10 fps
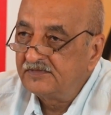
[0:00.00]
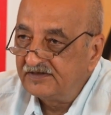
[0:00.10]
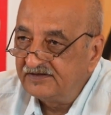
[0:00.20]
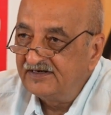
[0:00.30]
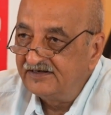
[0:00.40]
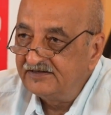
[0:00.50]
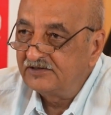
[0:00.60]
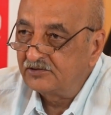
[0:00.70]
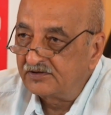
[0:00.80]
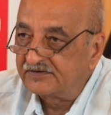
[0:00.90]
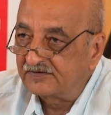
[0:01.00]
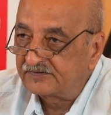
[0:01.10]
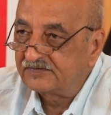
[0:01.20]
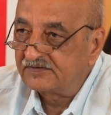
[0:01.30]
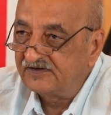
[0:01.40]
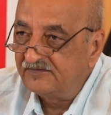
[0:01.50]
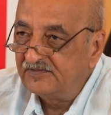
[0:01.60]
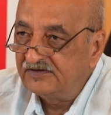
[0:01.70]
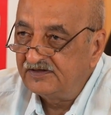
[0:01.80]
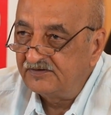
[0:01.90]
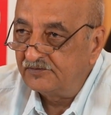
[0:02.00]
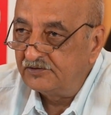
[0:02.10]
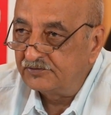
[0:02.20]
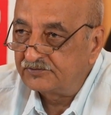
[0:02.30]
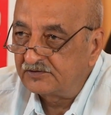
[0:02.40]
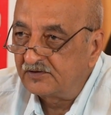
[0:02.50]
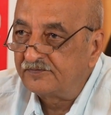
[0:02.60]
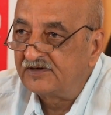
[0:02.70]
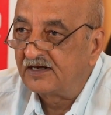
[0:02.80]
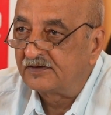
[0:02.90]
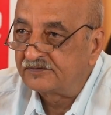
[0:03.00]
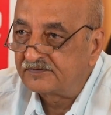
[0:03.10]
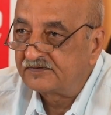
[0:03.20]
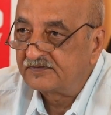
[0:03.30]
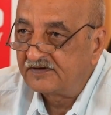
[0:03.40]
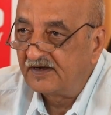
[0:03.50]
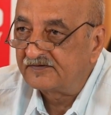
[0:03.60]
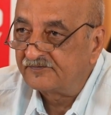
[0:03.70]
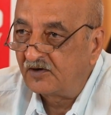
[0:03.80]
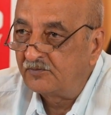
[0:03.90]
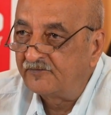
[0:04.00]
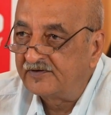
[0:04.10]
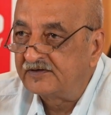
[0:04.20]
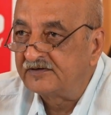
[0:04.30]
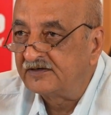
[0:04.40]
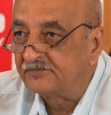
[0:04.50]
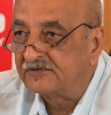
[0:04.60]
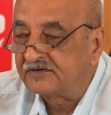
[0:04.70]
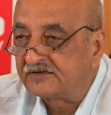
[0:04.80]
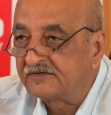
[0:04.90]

in the Indian context, give me the evolution of dance as a form of entertainment?